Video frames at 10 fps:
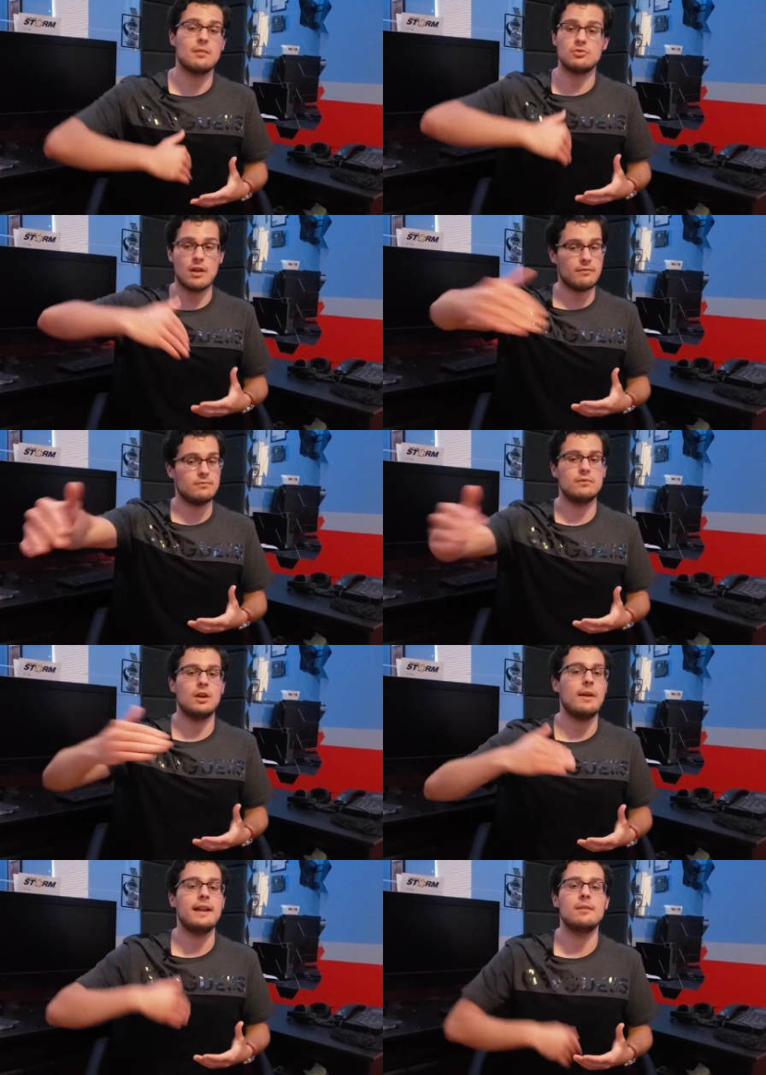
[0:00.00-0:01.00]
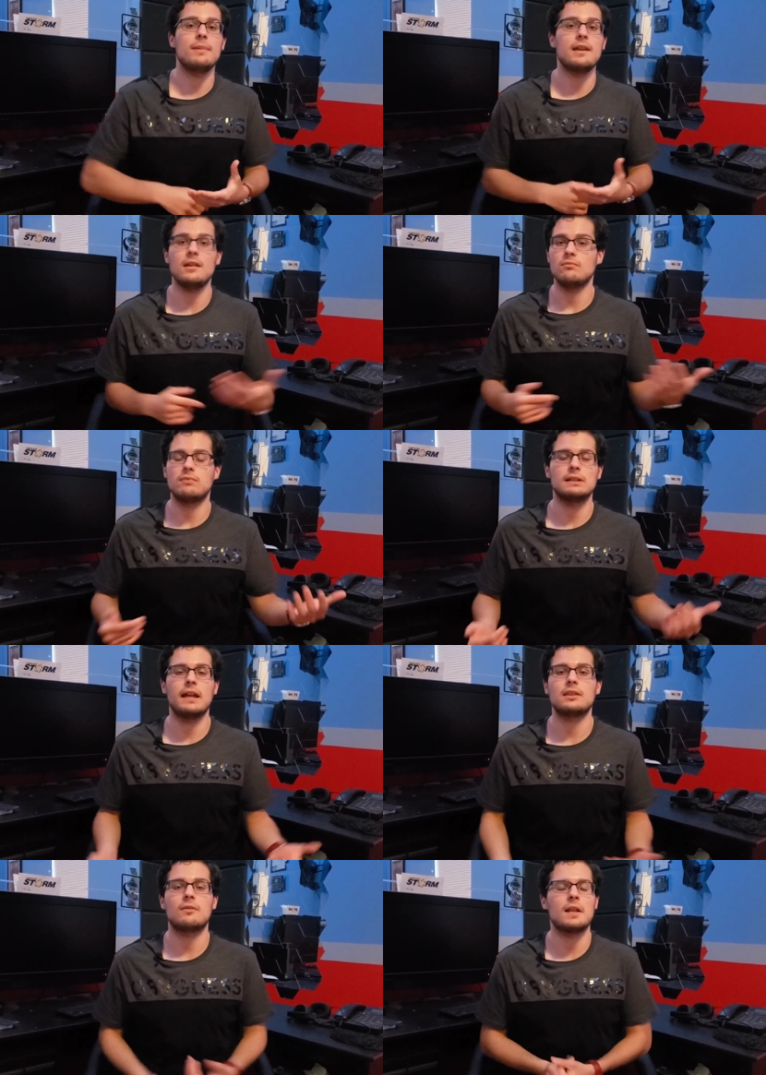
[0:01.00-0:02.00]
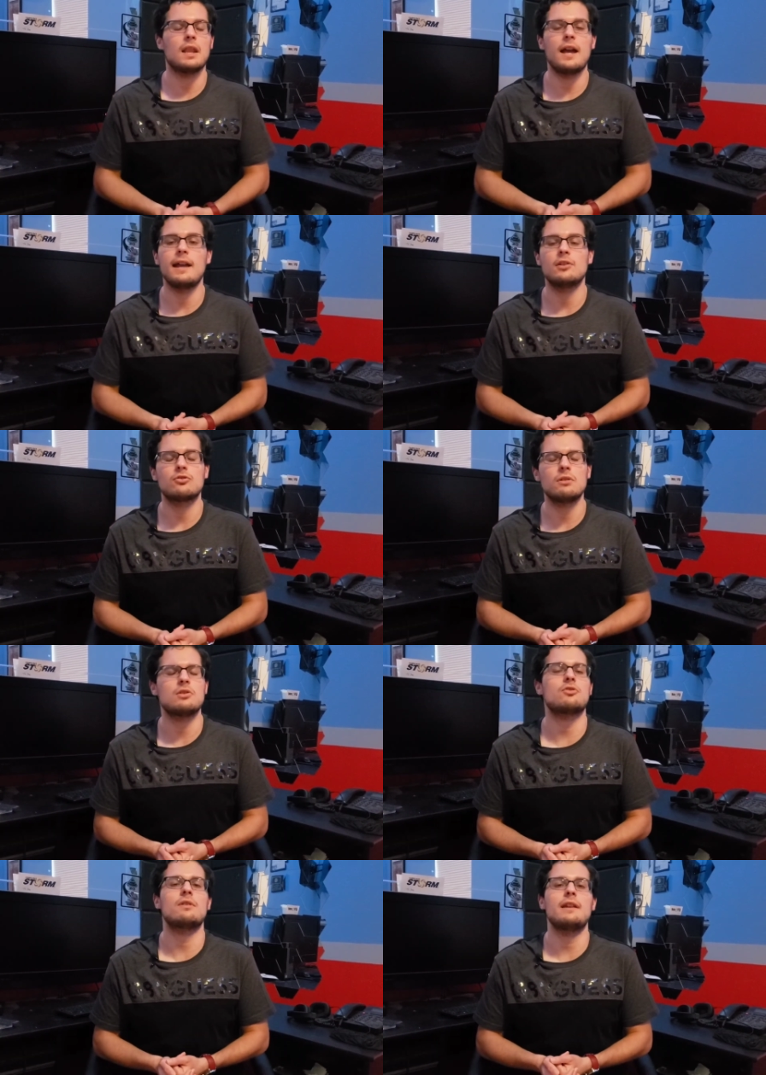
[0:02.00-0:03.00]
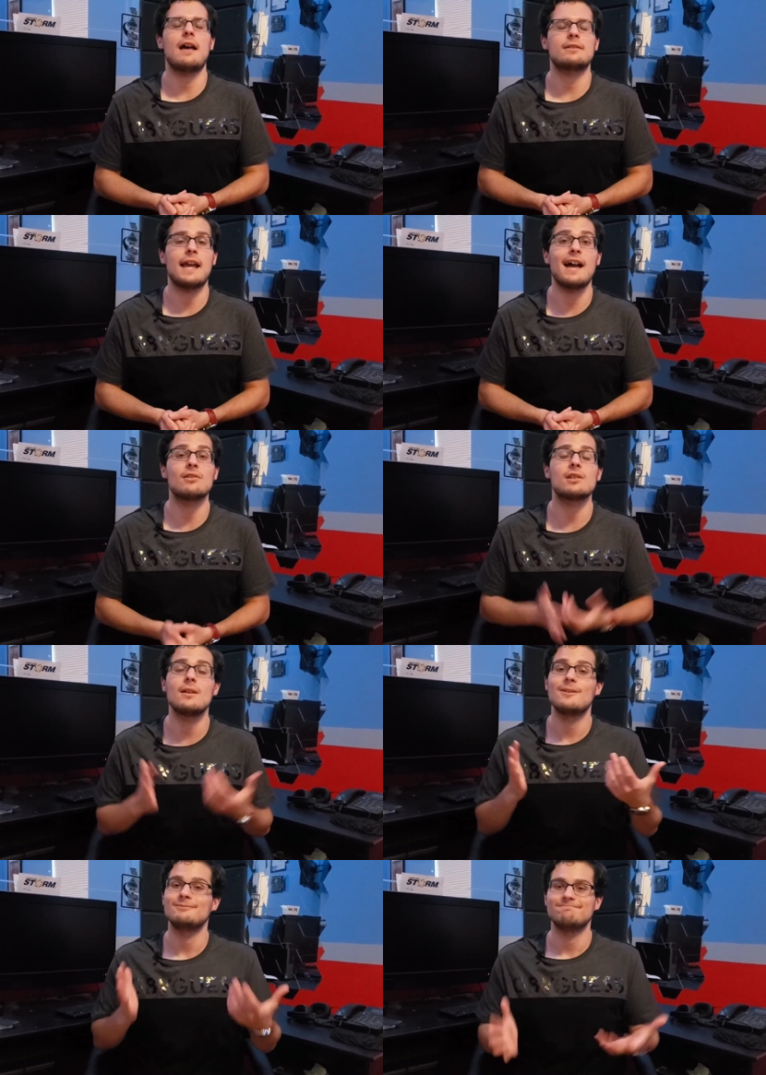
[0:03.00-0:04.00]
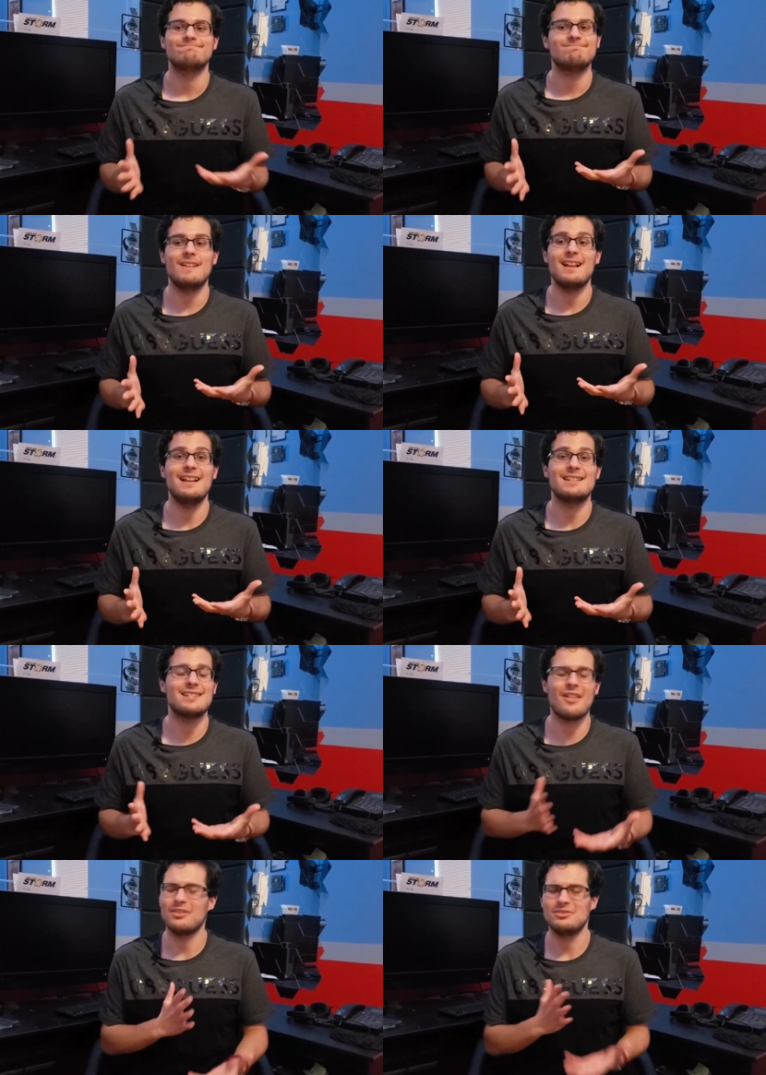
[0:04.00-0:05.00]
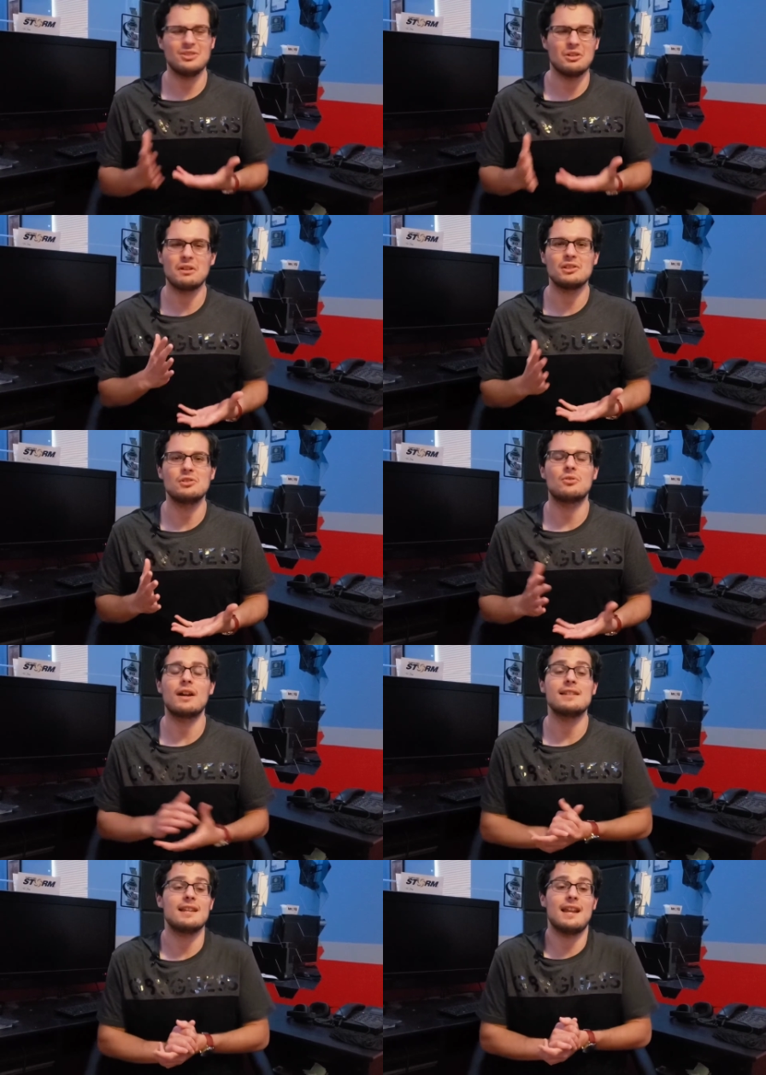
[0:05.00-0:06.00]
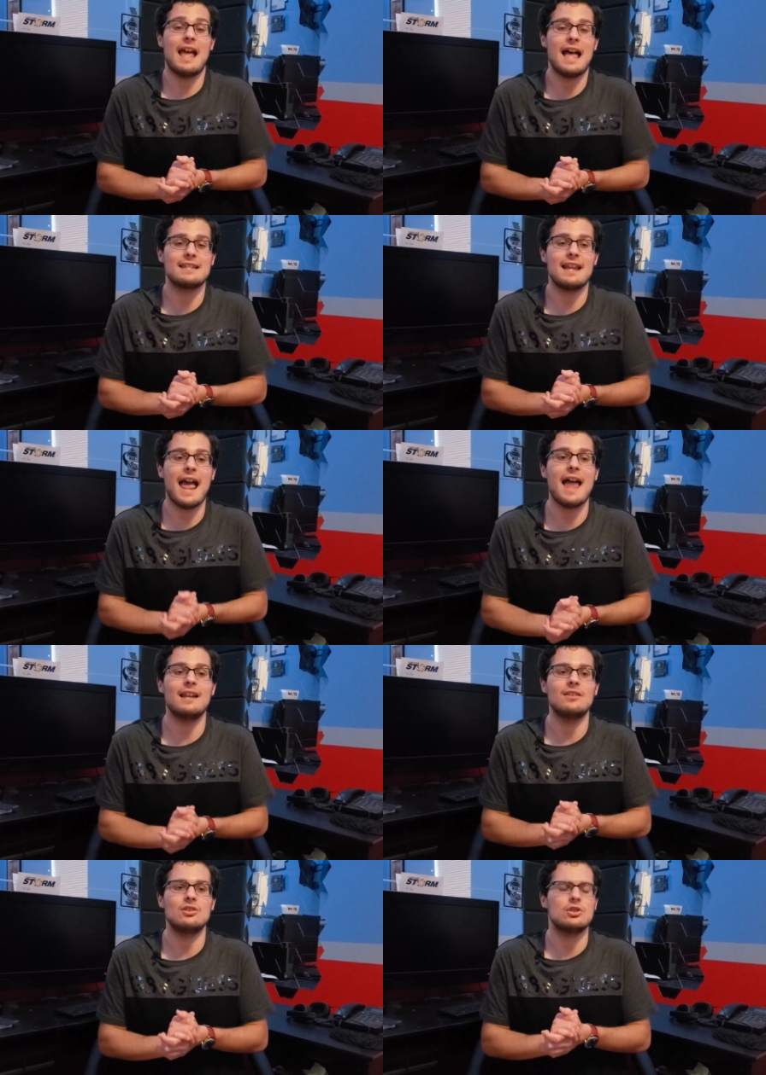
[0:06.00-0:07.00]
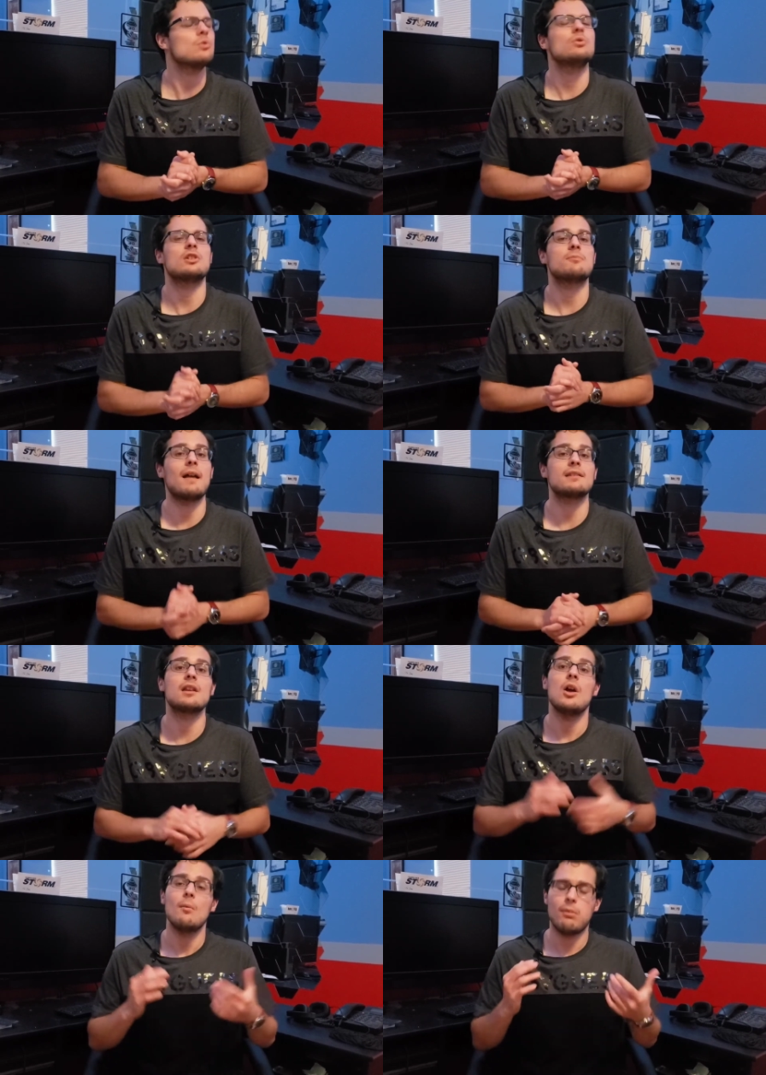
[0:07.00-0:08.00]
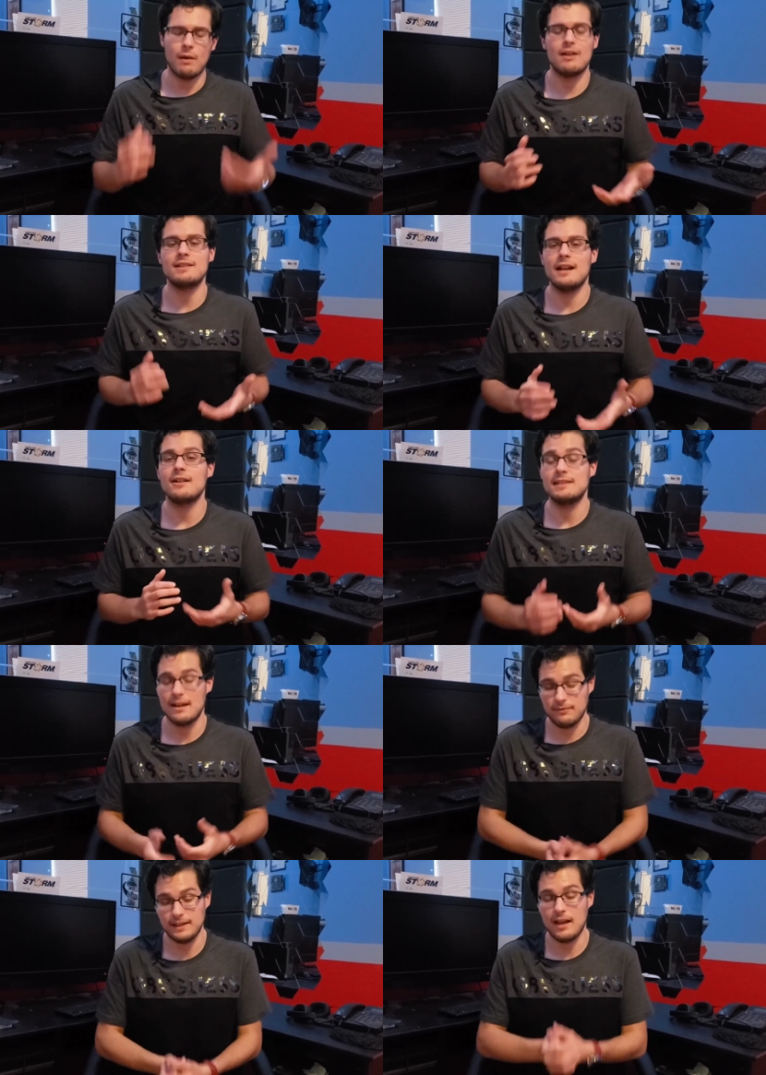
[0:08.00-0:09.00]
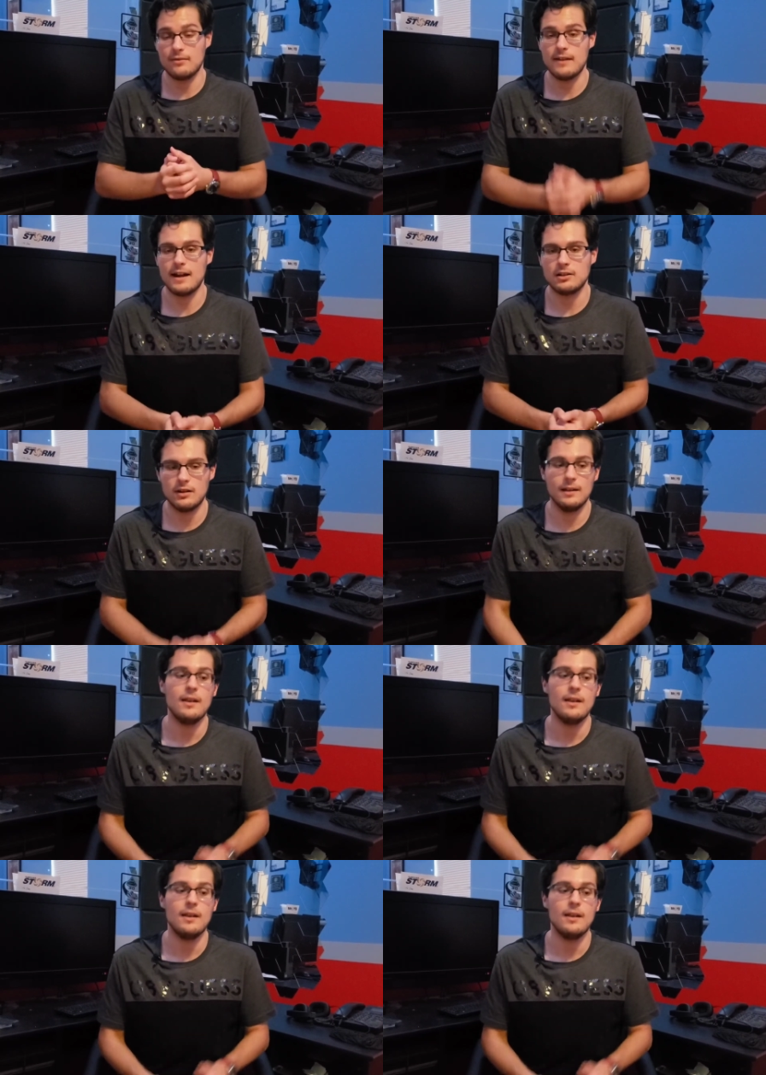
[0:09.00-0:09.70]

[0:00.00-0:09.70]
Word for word: I'm driving, you know, A to B, red light to red light, street to street, house to house. It's nothing, you know, really too crazy, and it hasn't added this huge expense, but wear and tear is definitely a factor.